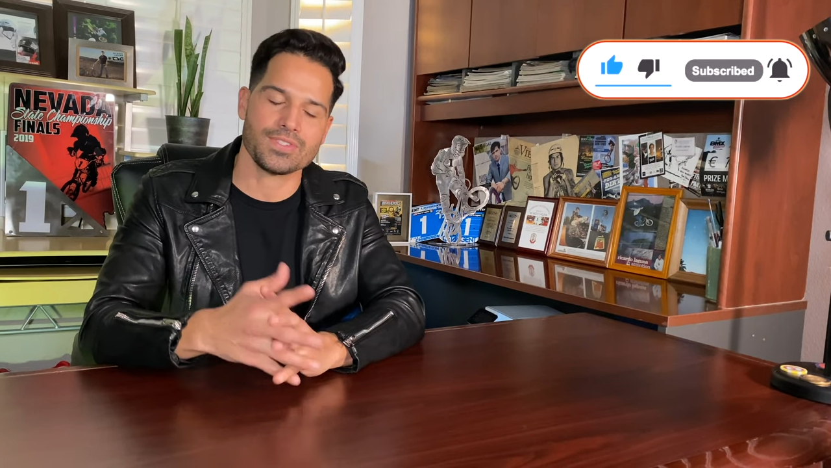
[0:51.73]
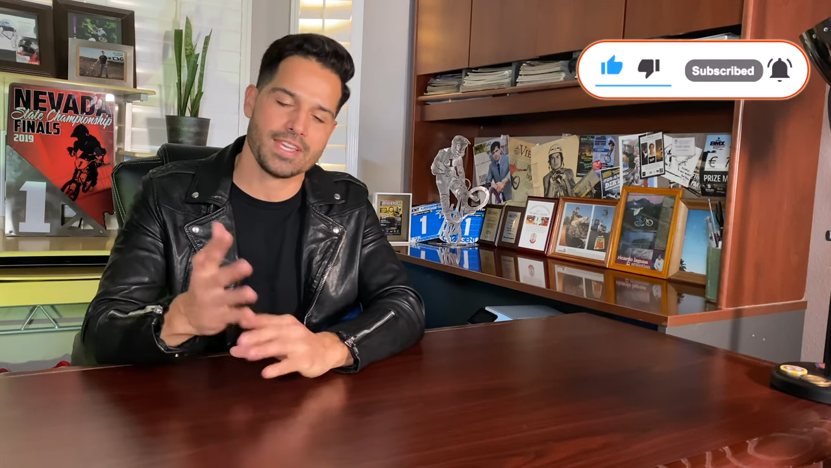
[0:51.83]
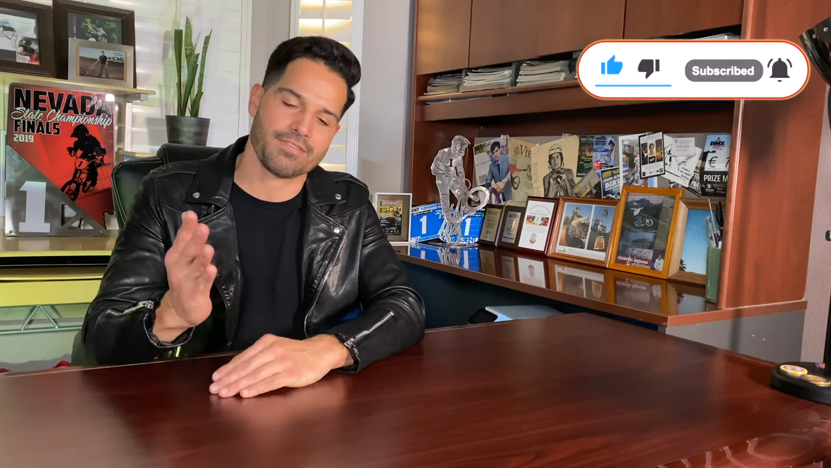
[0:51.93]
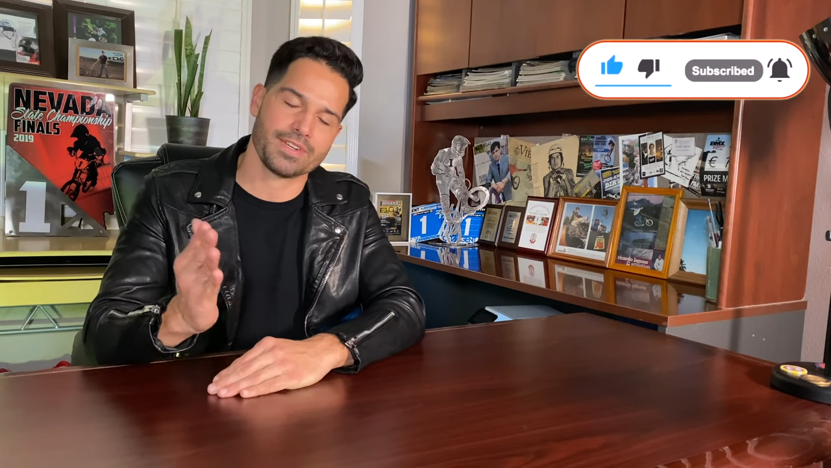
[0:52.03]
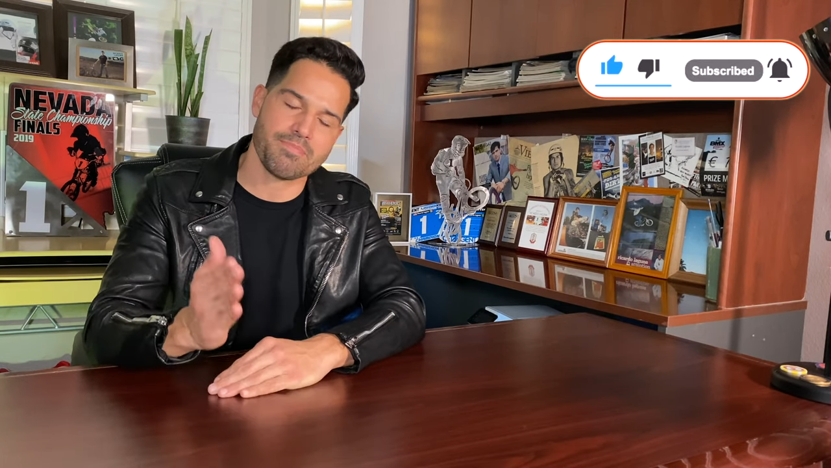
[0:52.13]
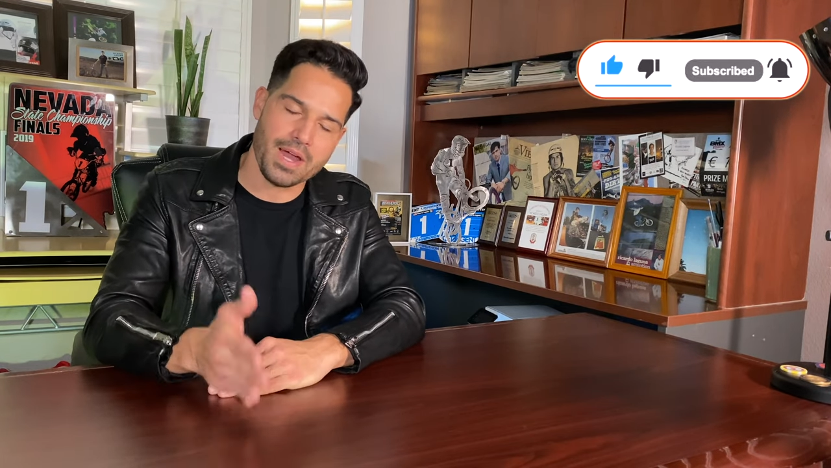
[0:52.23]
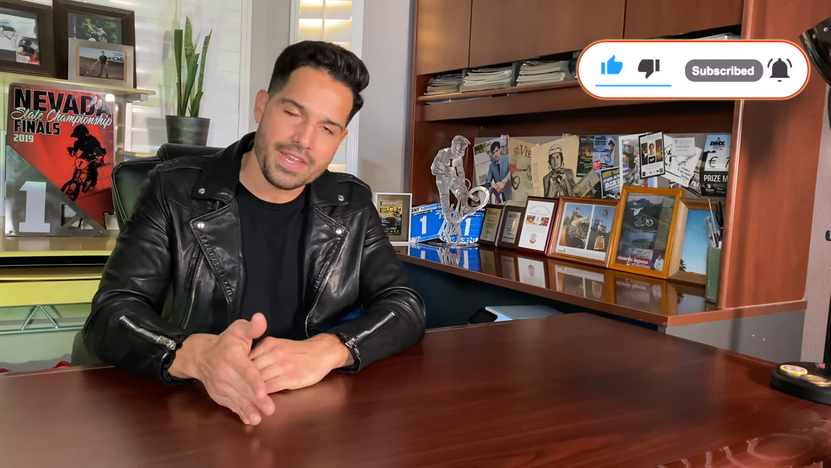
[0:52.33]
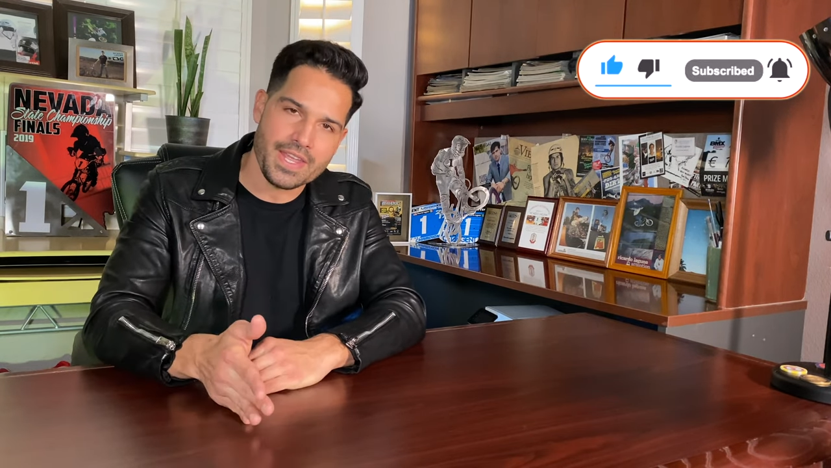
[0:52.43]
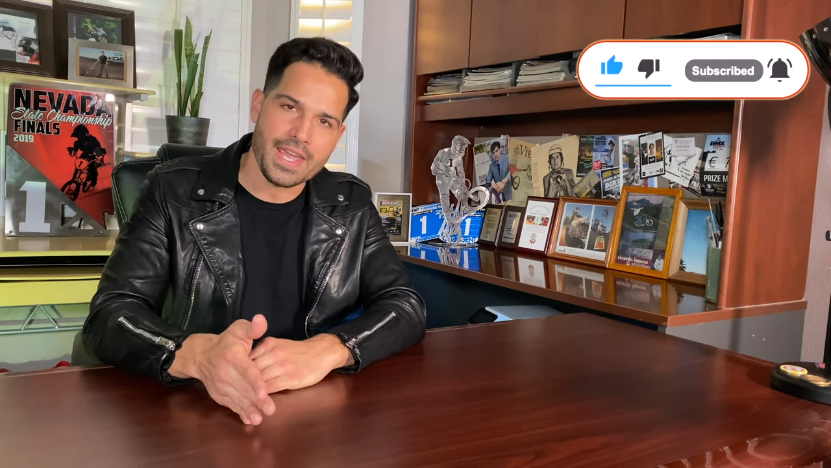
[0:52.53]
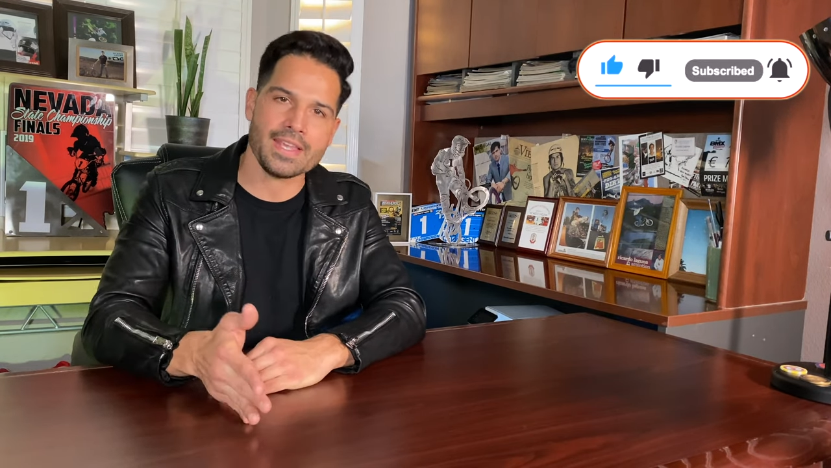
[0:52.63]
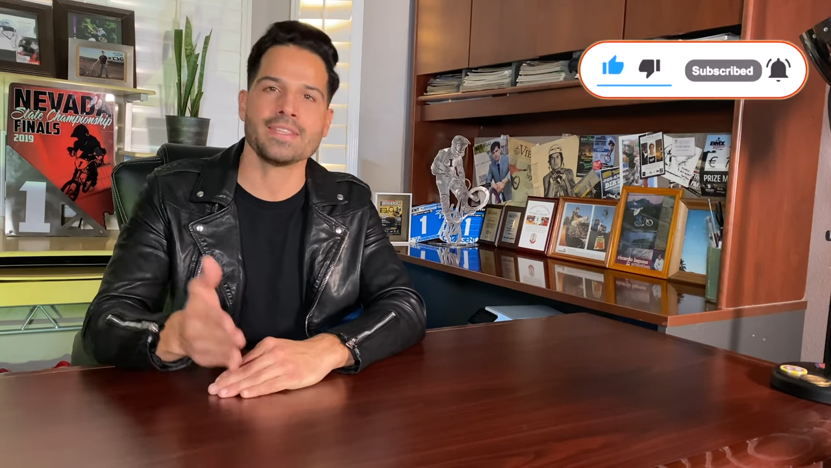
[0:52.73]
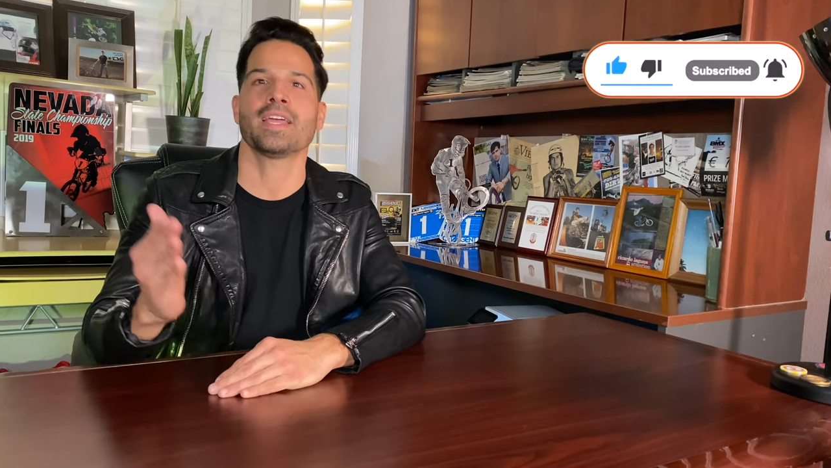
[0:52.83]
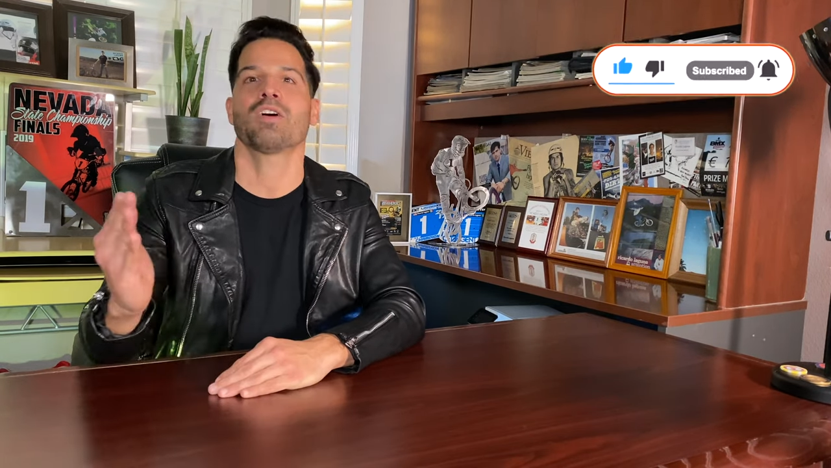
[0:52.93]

every Monday,